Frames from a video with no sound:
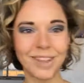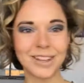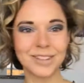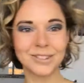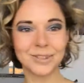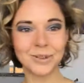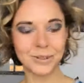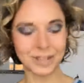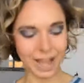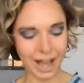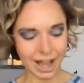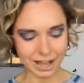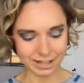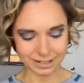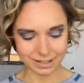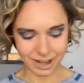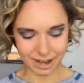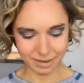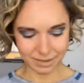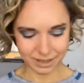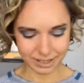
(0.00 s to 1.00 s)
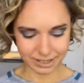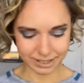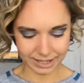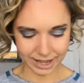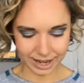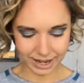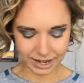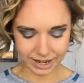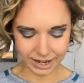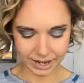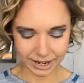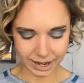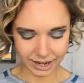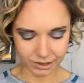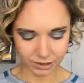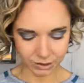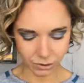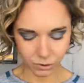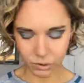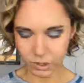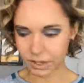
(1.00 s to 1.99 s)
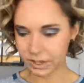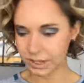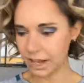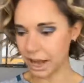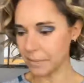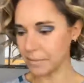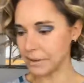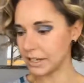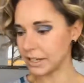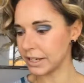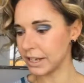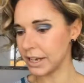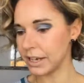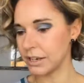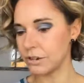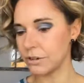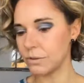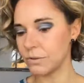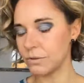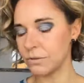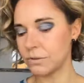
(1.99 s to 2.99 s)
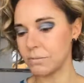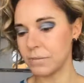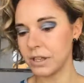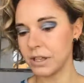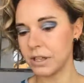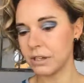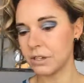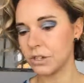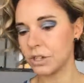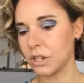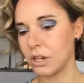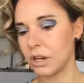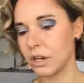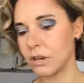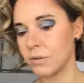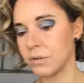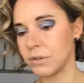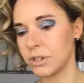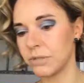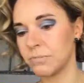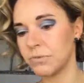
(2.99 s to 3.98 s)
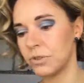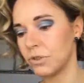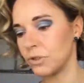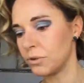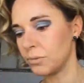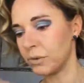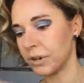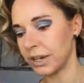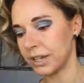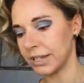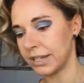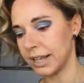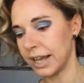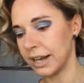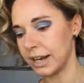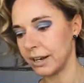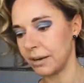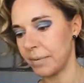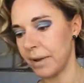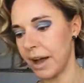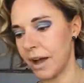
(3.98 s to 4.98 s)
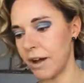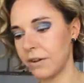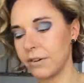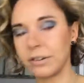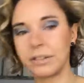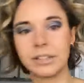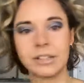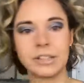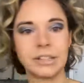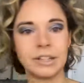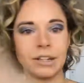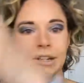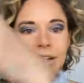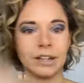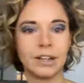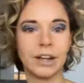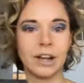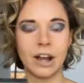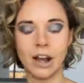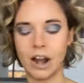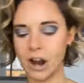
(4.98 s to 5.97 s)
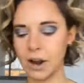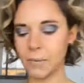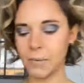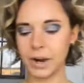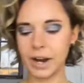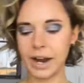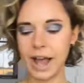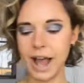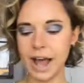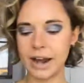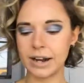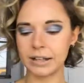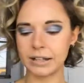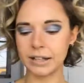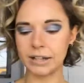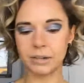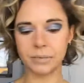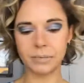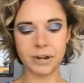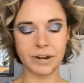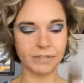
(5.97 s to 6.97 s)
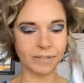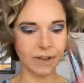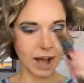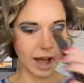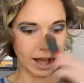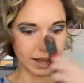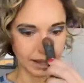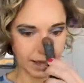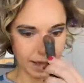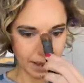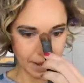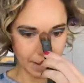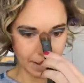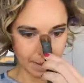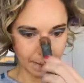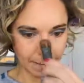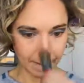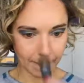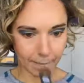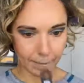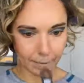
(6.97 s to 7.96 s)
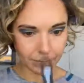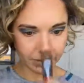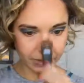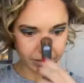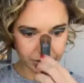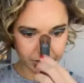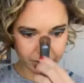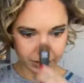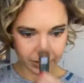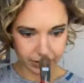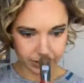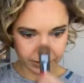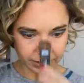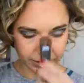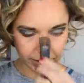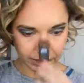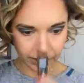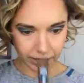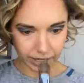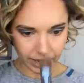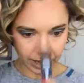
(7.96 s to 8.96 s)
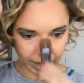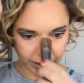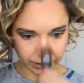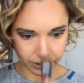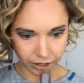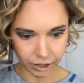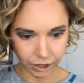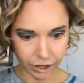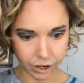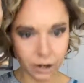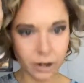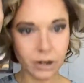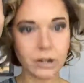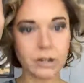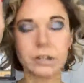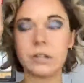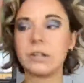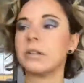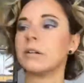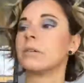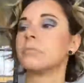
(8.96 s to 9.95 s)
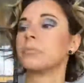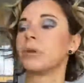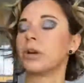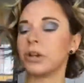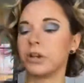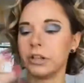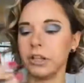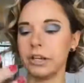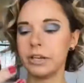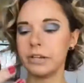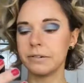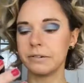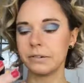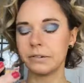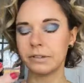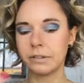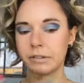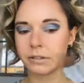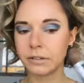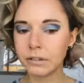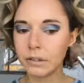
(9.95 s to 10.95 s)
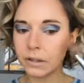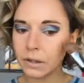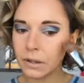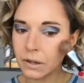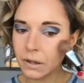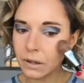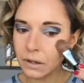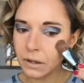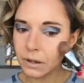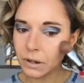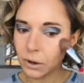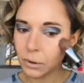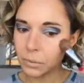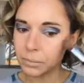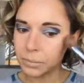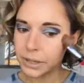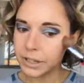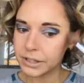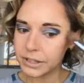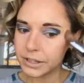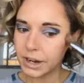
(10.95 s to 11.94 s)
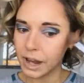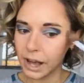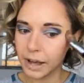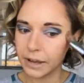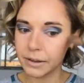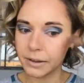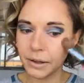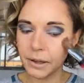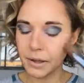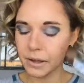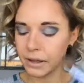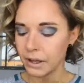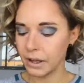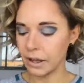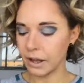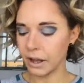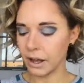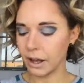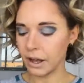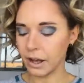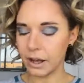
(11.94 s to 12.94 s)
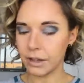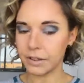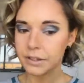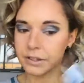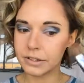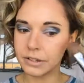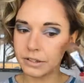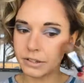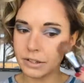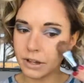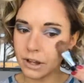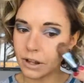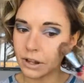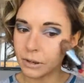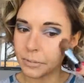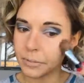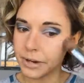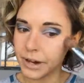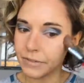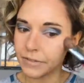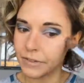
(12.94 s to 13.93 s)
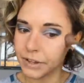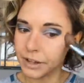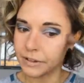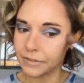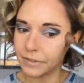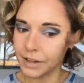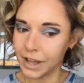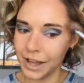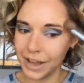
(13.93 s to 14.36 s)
So yes, I'm excited, and Luke is coming to Cancun with me this year, which I'm super excited about. All right, we're gonna add a little bit of highlight. This is the color Pearly. Nope, it's not. This is the color Benevolent.